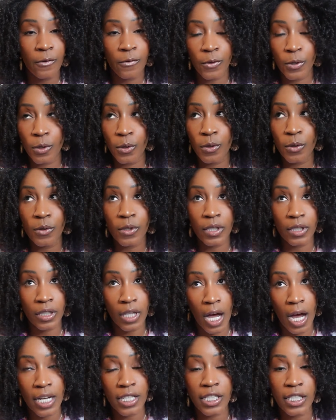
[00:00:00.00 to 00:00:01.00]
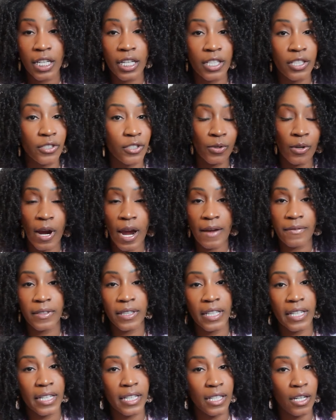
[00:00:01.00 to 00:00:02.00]
food, lodging,
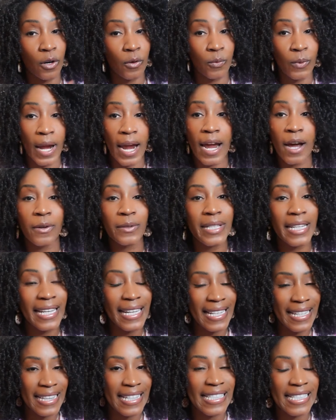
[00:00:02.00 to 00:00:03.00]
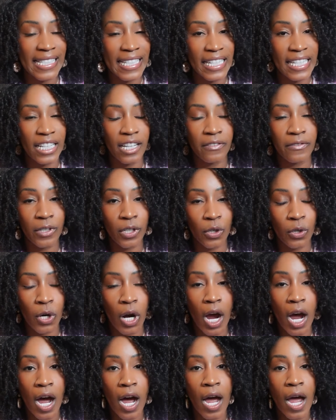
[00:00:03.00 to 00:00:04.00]
traveling around in the city of
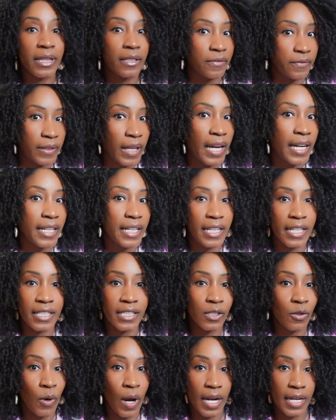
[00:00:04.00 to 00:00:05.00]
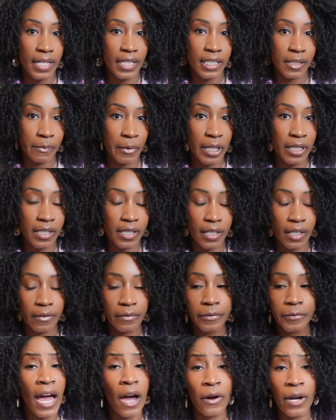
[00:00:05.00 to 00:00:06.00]
Accra, but the flight is quite expensive.
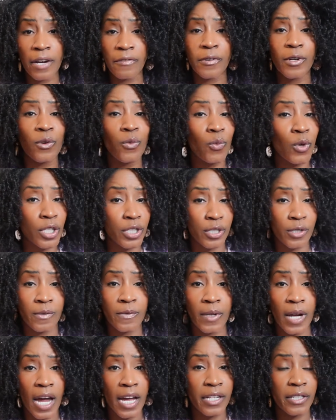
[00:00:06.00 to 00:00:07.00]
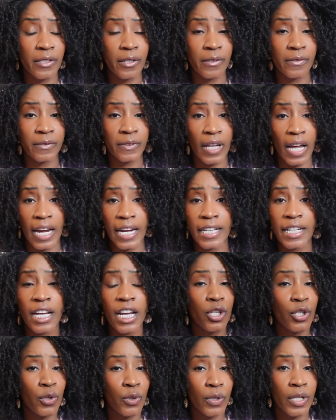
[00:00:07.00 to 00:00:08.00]
However, once you've gotten your flight,
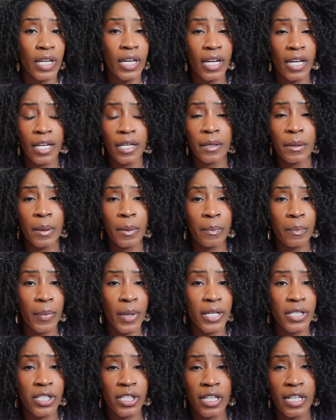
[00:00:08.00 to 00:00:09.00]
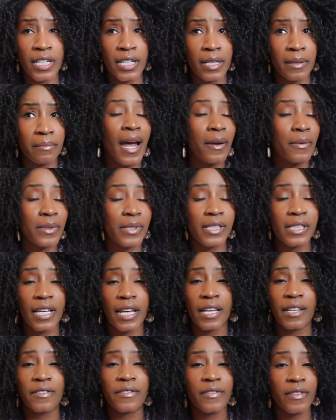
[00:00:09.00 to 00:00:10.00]
you can budget. I would
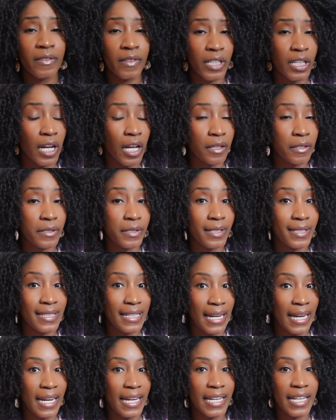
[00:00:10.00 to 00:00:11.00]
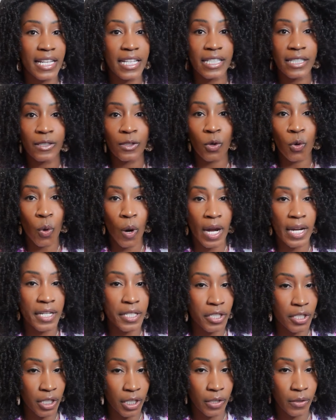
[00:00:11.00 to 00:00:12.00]
say $50 a day is quite
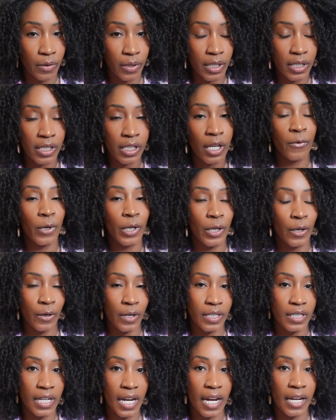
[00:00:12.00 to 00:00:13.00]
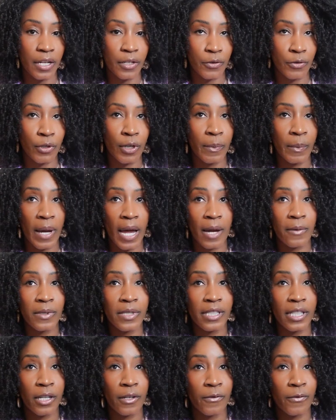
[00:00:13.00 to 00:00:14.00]
generous for your entire trip. I was
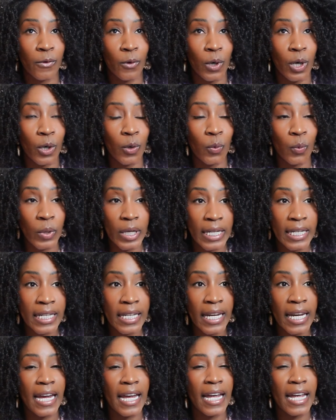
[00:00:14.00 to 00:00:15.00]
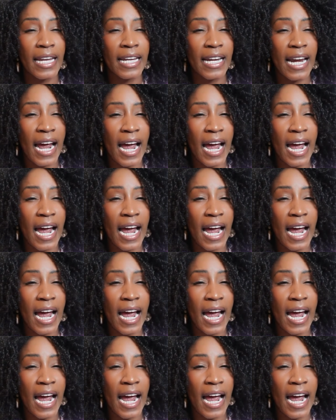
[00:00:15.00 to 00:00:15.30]
there for a week, and